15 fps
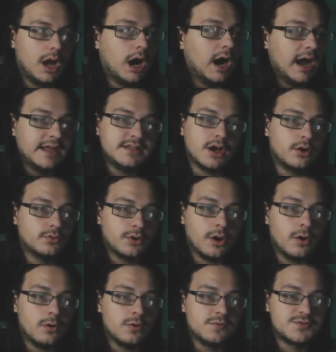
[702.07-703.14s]
I don't
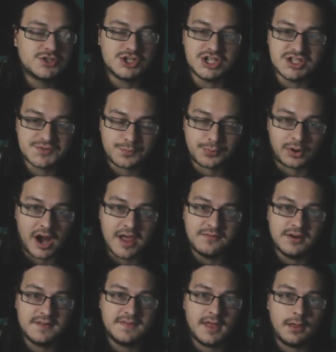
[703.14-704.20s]
know if she's
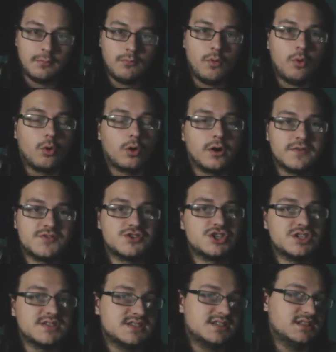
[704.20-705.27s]
privated them or if
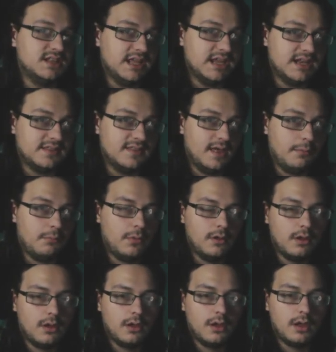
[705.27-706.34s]
she's deleted them.
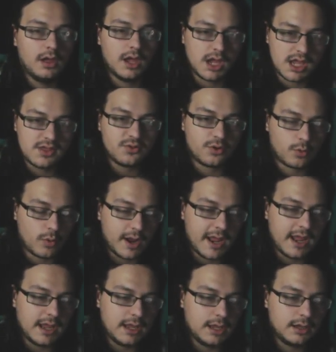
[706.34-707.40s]
Either
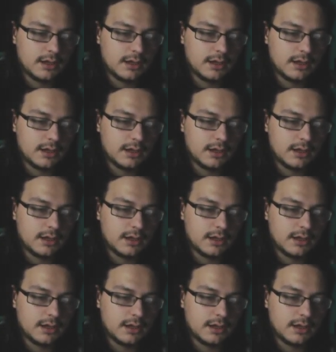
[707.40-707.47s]
way,